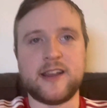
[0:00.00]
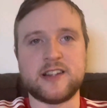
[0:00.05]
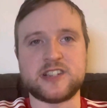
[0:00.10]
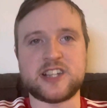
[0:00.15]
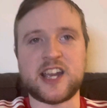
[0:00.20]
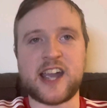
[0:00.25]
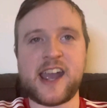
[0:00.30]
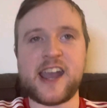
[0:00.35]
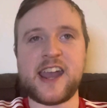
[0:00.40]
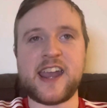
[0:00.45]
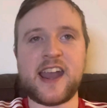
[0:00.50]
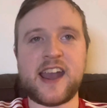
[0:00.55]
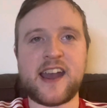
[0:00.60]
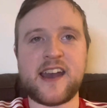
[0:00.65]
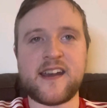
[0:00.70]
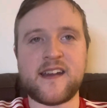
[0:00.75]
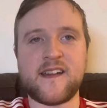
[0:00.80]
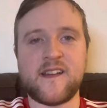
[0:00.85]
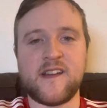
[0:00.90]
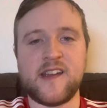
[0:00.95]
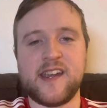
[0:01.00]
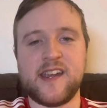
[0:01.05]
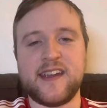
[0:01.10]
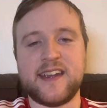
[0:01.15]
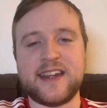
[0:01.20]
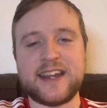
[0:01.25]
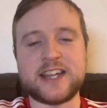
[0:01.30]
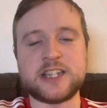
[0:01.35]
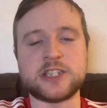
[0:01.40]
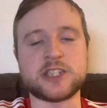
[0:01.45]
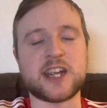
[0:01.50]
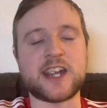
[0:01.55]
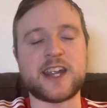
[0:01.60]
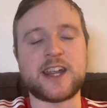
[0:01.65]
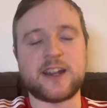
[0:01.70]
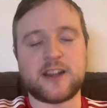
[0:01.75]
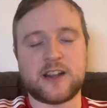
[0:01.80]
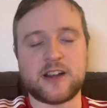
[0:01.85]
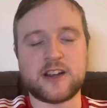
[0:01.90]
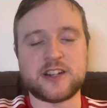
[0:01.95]
De Gea, He's
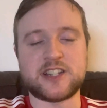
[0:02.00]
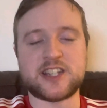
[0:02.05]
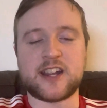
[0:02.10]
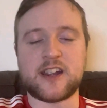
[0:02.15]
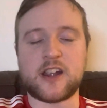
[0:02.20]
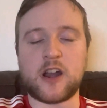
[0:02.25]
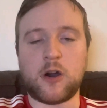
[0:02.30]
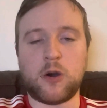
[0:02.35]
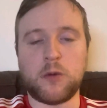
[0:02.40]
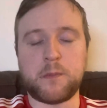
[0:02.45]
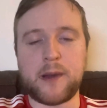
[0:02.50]
been good in goal,